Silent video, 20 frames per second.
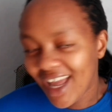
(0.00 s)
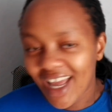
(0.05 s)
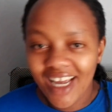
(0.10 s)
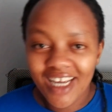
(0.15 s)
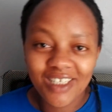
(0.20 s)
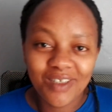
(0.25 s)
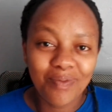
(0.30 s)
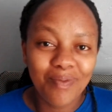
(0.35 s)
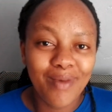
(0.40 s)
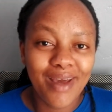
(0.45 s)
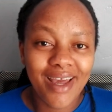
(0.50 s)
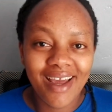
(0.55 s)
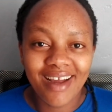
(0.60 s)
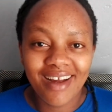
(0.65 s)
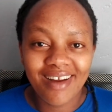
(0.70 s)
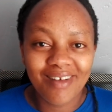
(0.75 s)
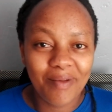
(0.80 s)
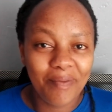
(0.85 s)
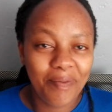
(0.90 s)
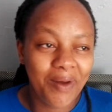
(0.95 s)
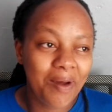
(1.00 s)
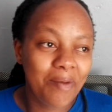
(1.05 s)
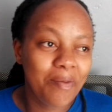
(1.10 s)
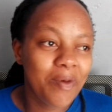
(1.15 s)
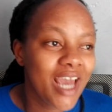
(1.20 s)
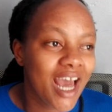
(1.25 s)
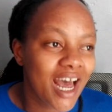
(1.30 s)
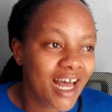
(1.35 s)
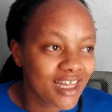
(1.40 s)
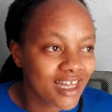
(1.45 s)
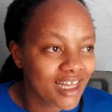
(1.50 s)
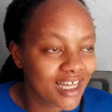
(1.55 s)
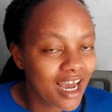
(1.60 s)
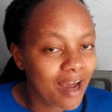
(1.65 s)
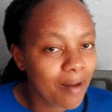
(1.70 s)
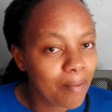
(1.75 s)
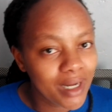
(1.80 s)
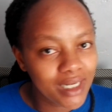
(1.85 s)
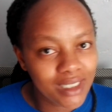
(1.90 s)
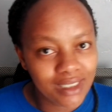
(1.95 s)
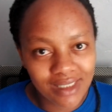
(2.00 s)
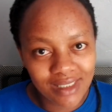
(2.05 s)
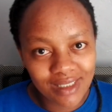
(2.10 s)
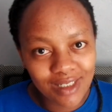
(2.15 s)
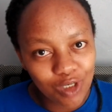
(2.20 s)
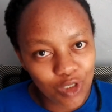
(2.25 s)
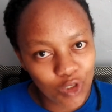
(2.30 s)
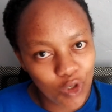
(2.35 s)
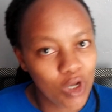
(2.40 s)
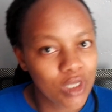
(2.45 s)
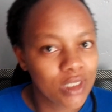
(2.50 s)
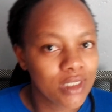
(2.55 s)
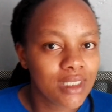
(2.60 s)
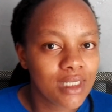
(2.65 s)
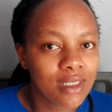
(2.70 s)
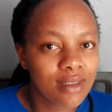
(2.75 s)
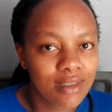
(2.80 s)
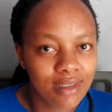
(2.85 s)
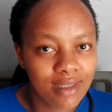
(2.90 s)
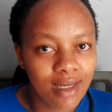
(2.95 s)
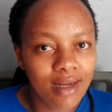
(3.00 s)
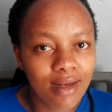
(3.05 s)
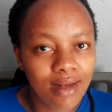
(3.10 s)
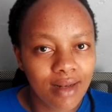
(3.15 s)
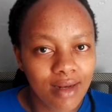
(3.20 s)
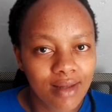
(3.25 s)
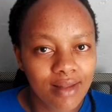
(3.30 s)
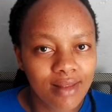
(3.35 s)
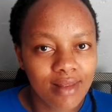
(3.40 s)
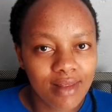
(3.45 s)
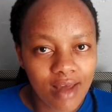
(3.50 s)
It may creep up here and there, but it's not consistently